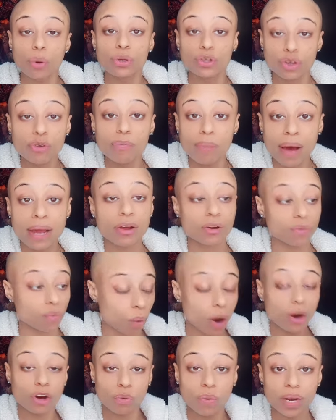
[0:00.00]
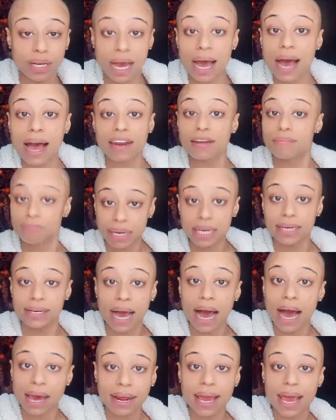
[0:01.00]
No, you better work with God and
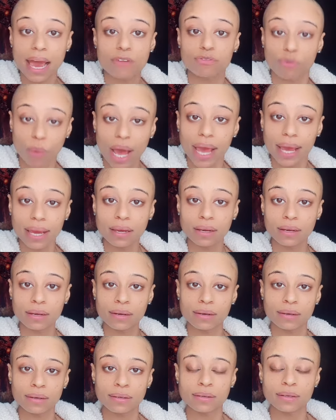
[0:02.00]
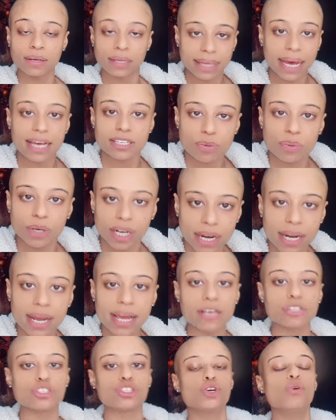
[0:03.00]
meet God halfway. That's what
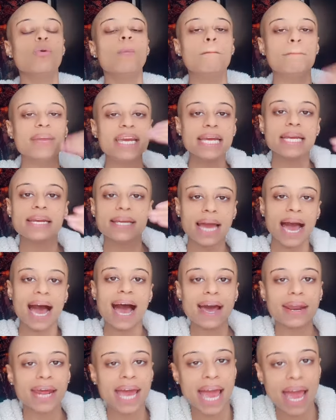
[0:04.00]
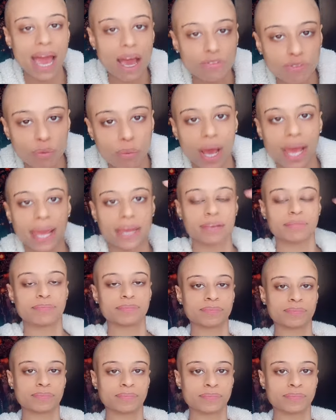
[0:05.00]
it is. You meet God halfway.